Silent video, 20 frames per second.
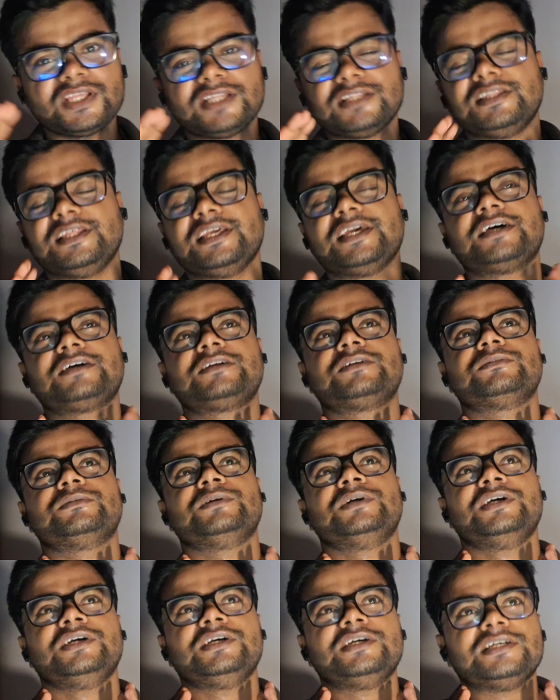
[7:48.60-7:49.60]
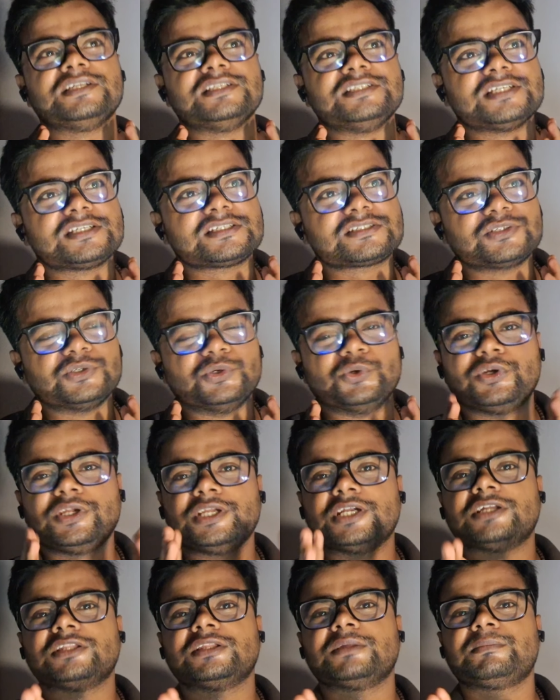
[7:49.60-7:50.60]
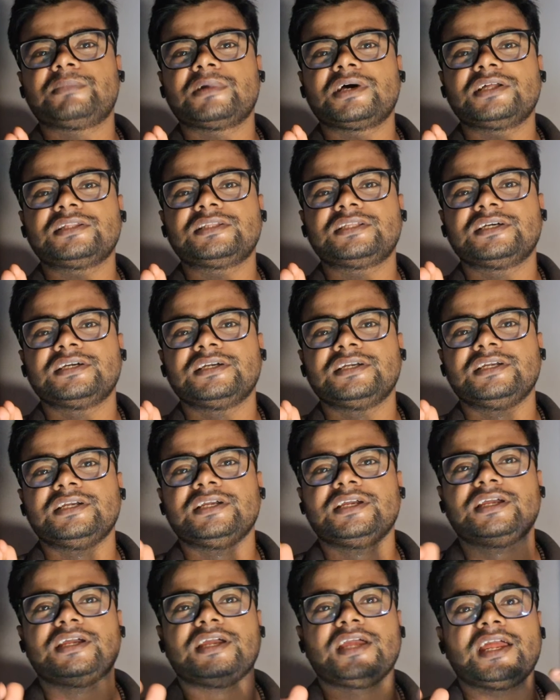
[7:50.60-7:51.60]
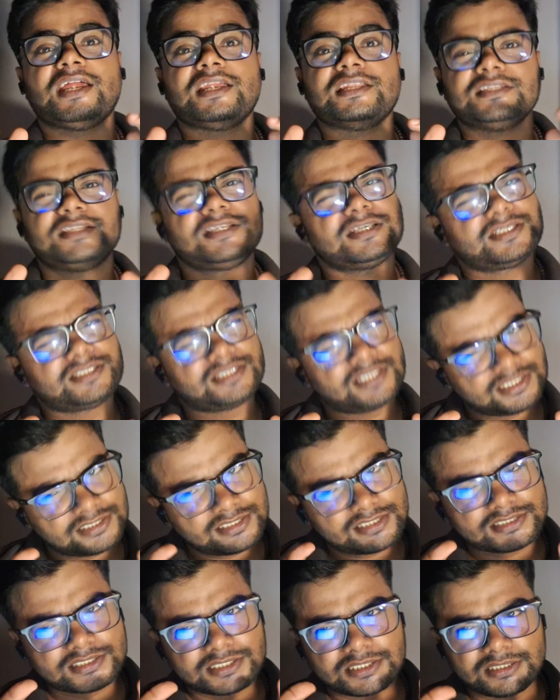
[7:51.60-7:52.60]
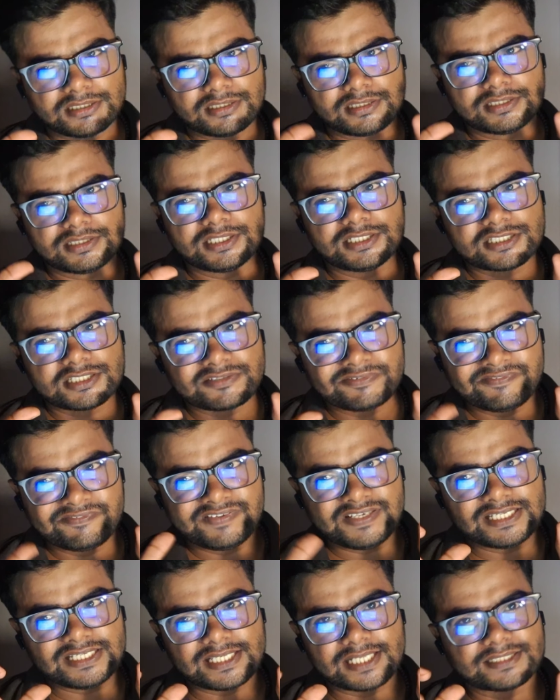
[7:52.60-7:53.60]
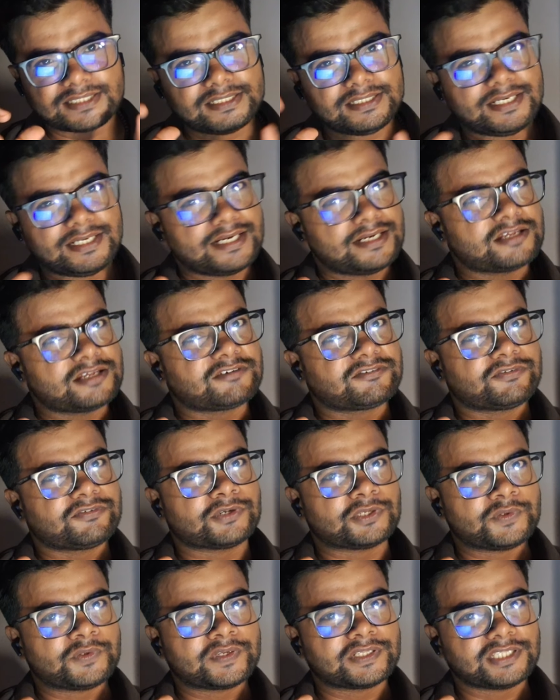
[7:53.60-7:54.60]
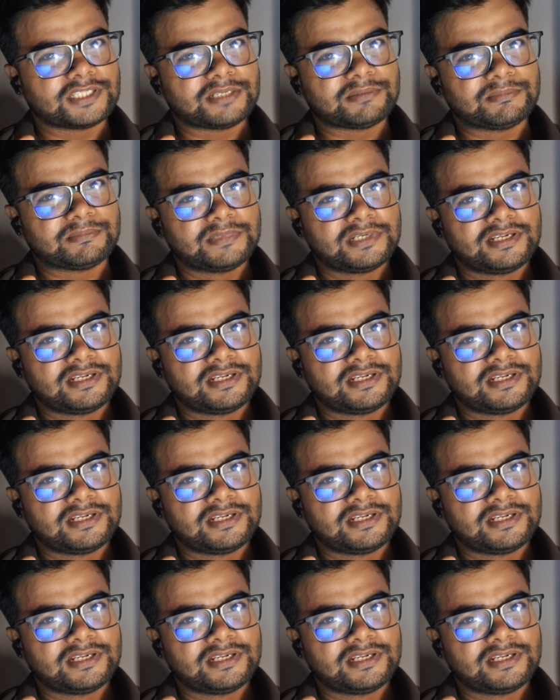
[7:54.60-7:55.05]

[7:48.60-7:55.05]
They are just going on the path, and they just feel like the dead are following them.